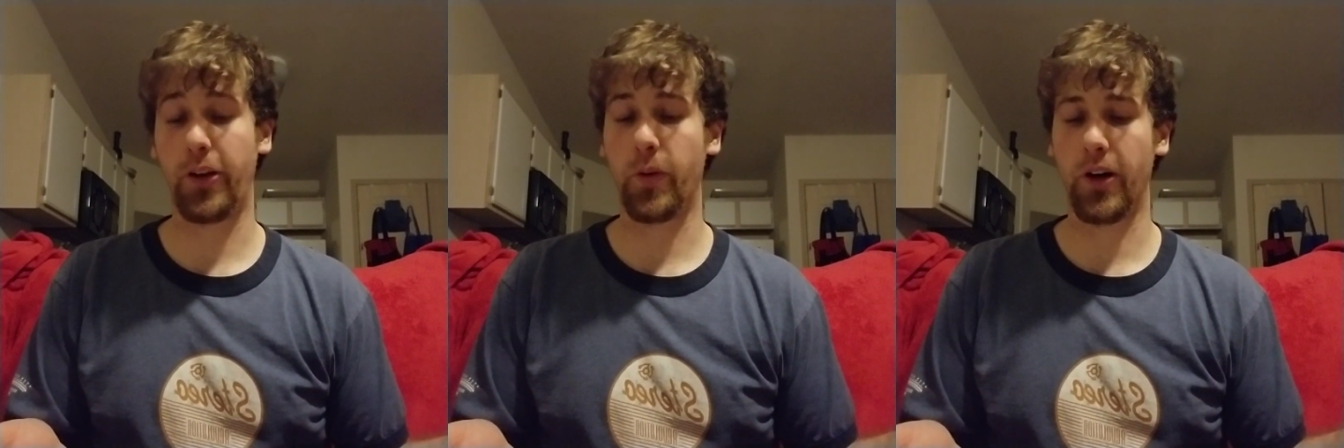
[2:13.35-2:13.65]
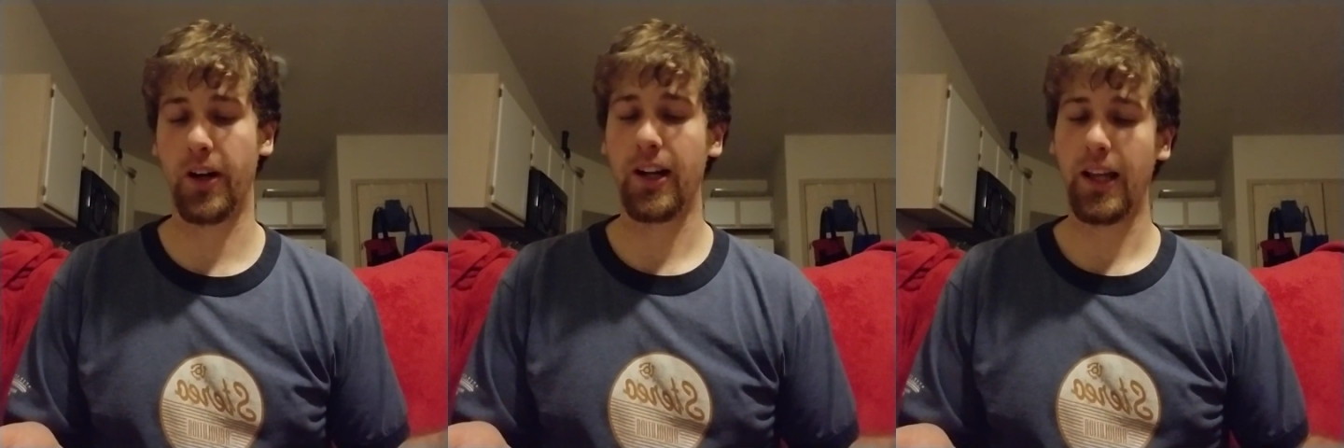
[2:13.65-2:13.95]

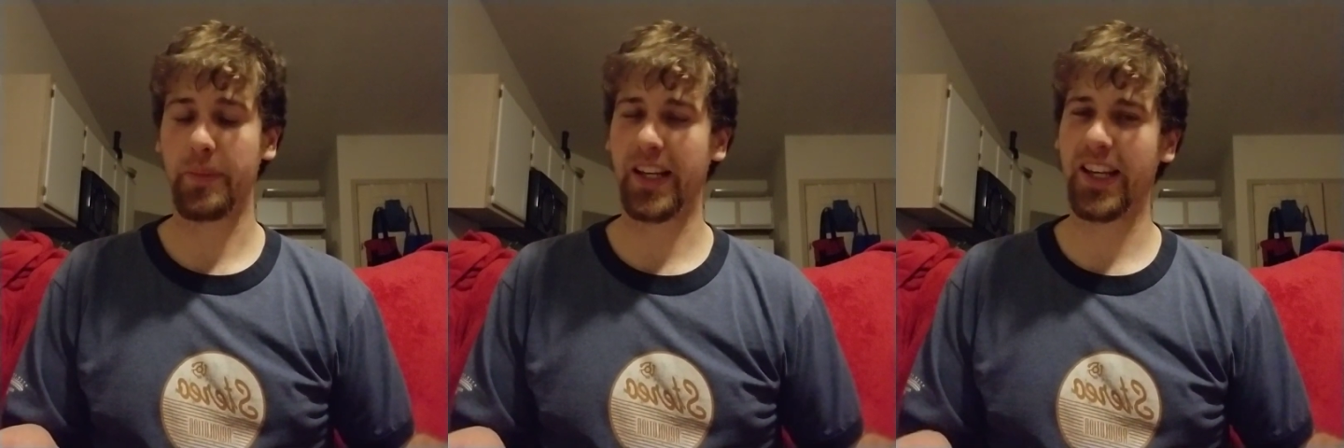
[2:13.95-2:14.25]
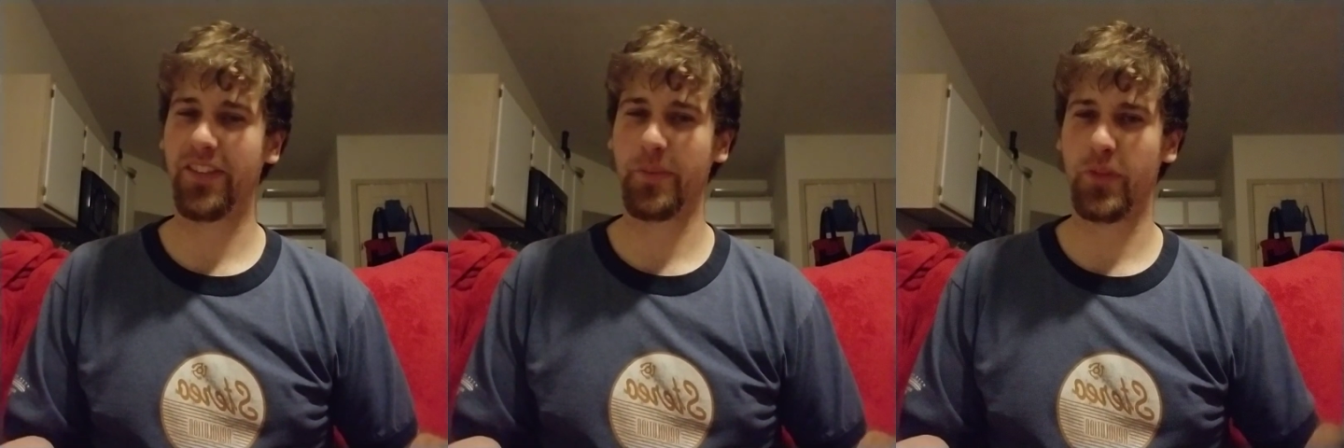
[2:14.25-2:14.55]
where I'm going to
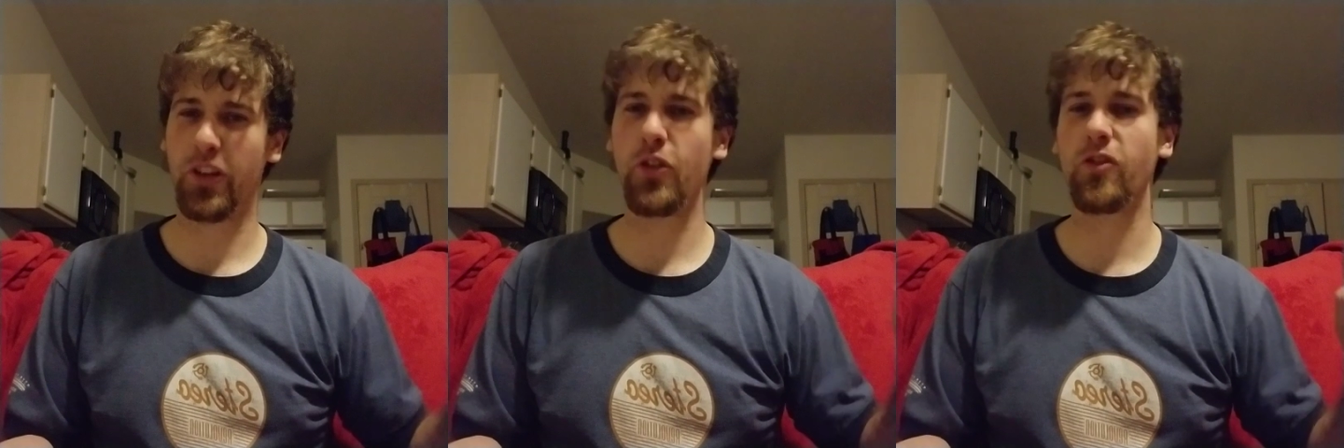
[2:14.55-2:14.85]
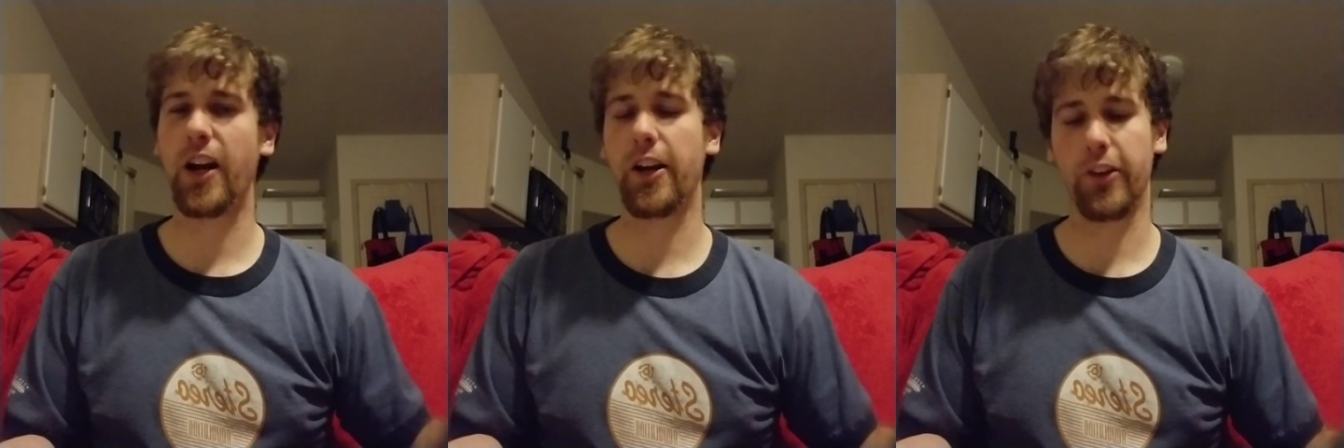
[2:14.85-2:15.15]
give him two
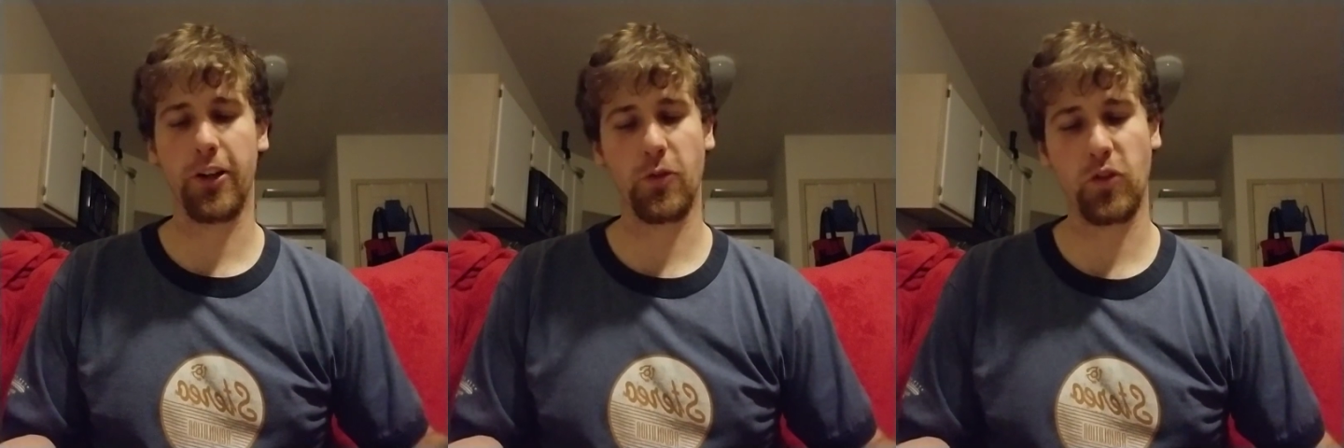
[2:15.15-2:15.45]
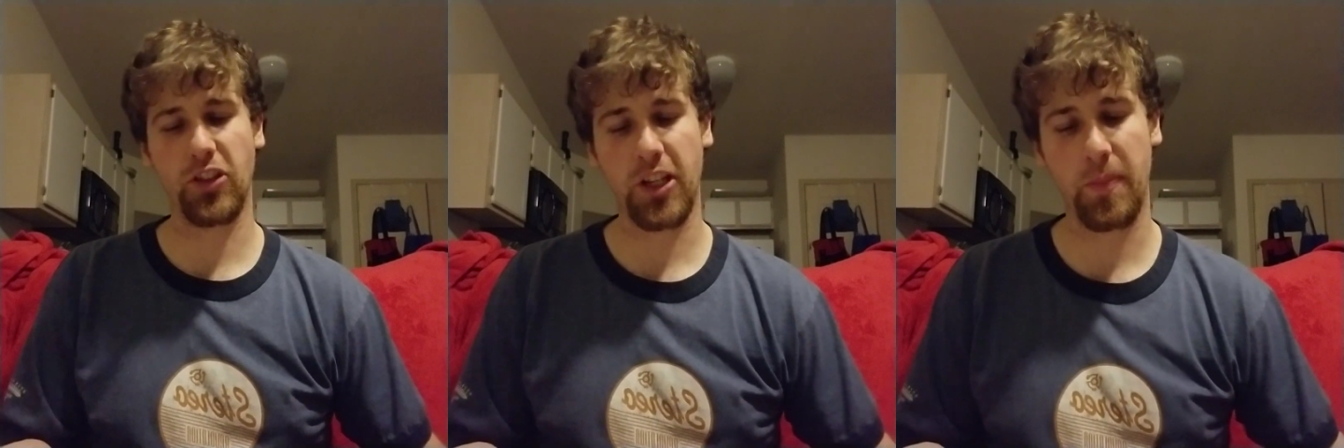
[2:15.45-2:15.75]
regulars,
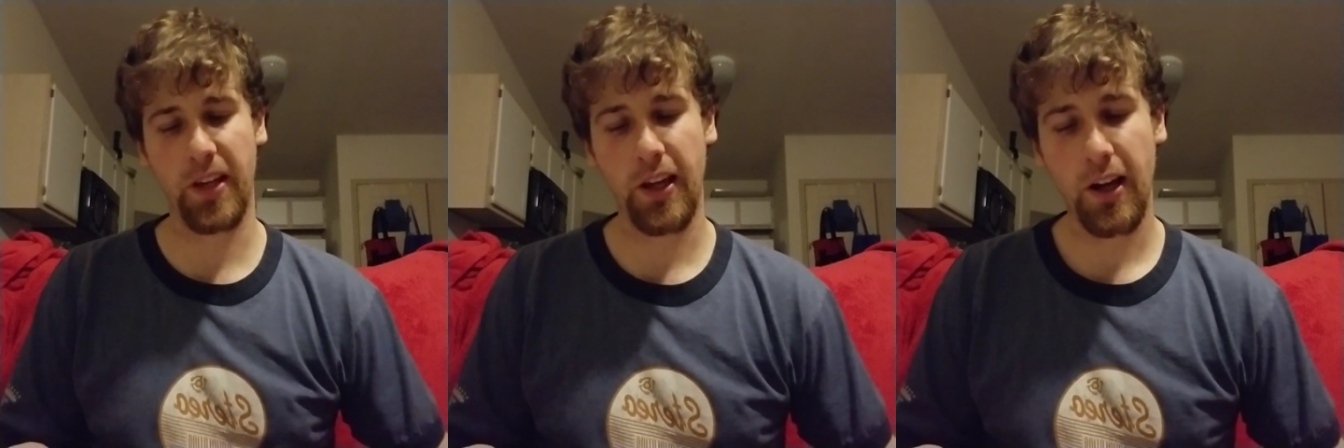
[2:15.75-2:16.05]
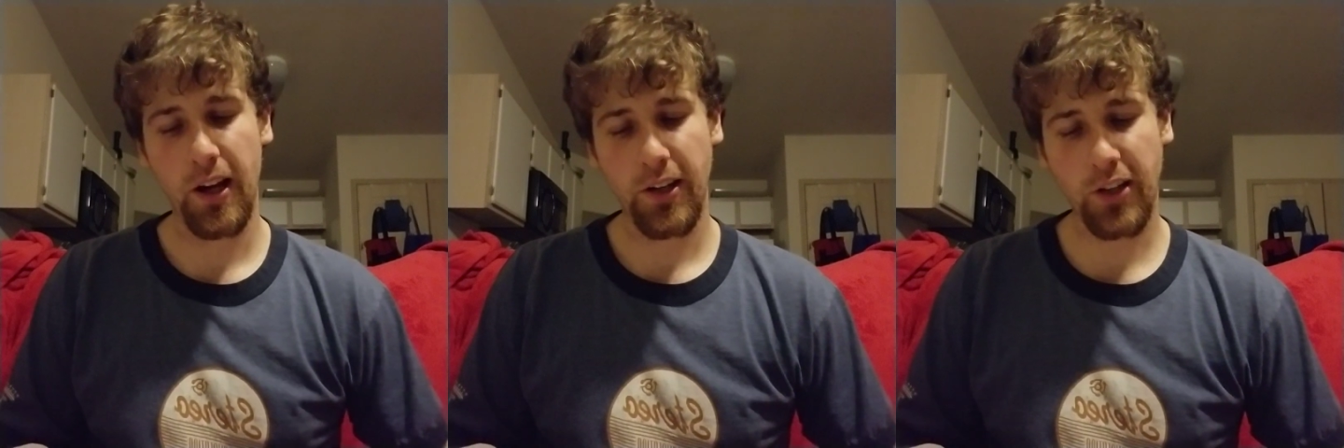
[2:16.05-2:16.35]
which can be
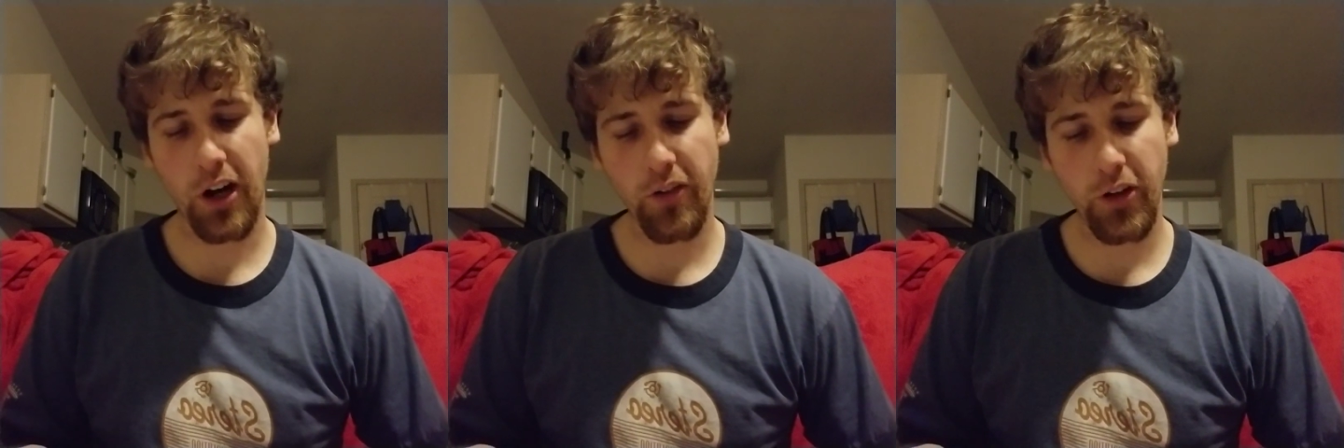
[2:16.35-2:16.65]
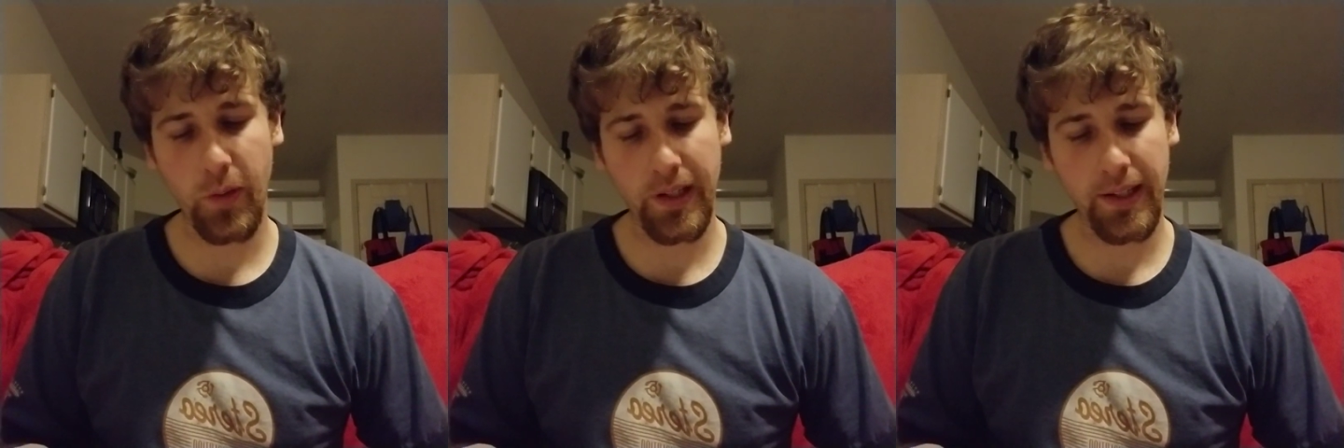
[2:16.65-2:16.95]

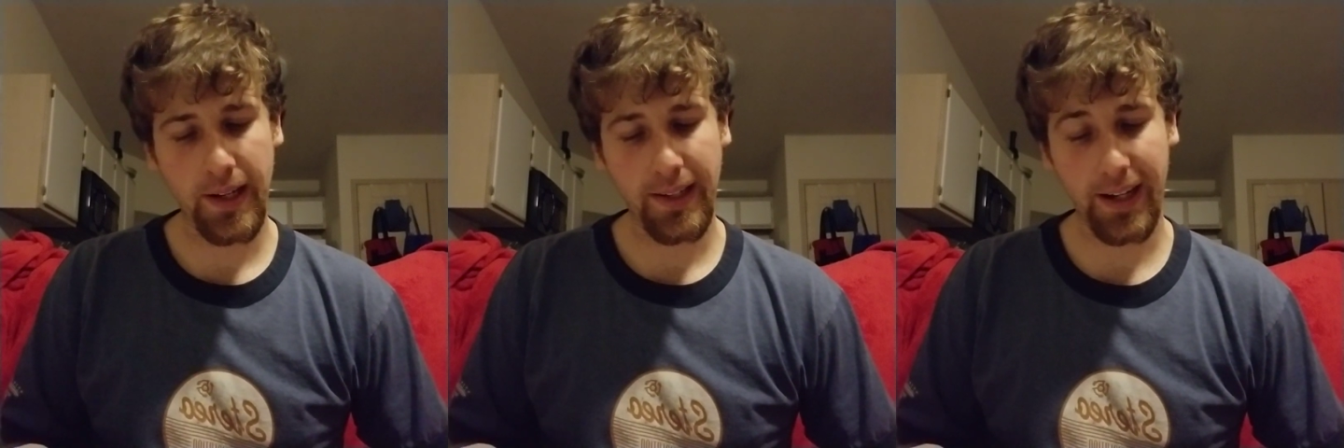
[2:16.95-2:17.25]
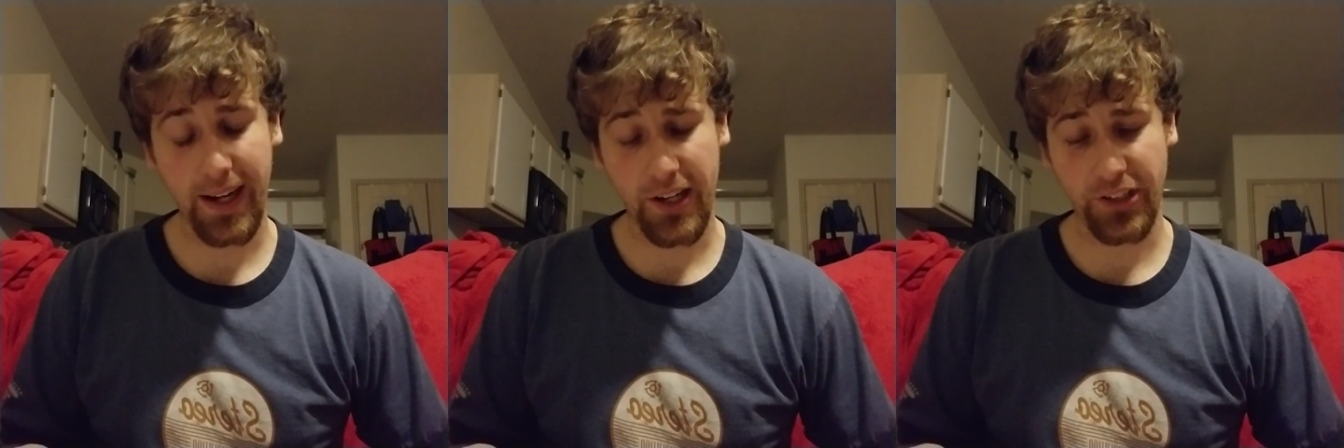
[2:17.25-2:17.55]
Taru and
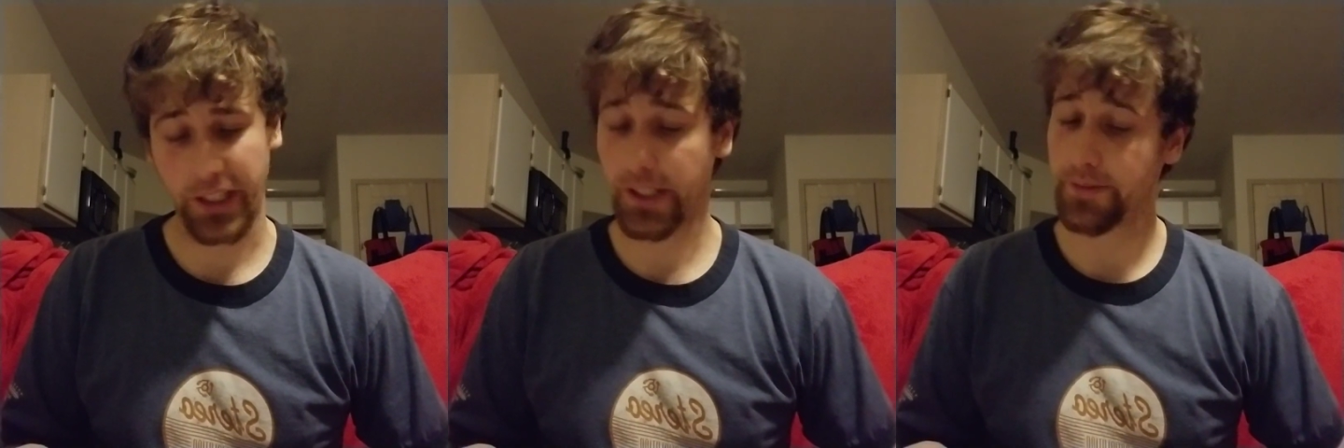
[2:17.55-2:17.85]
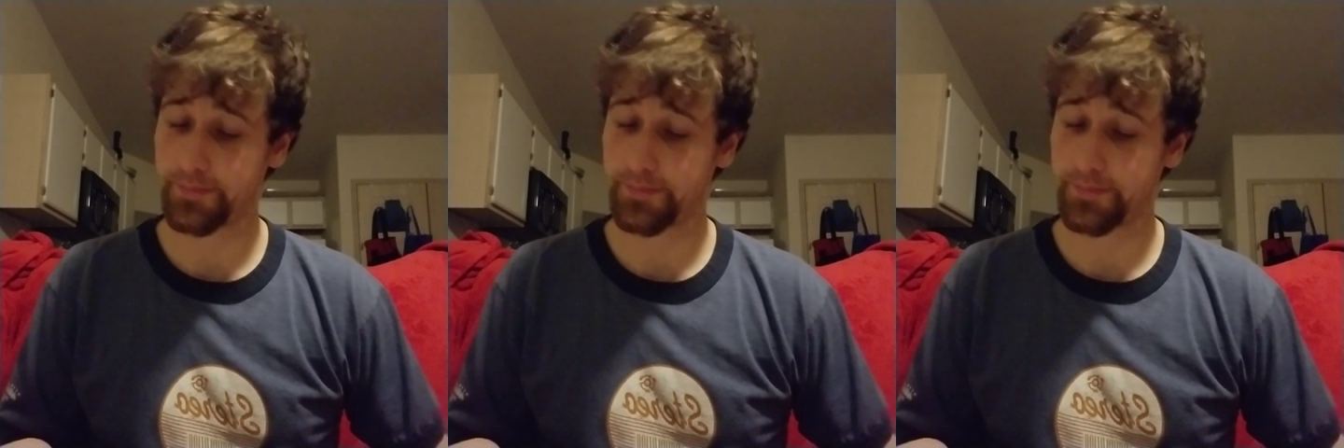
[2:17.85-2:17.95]
Takashi.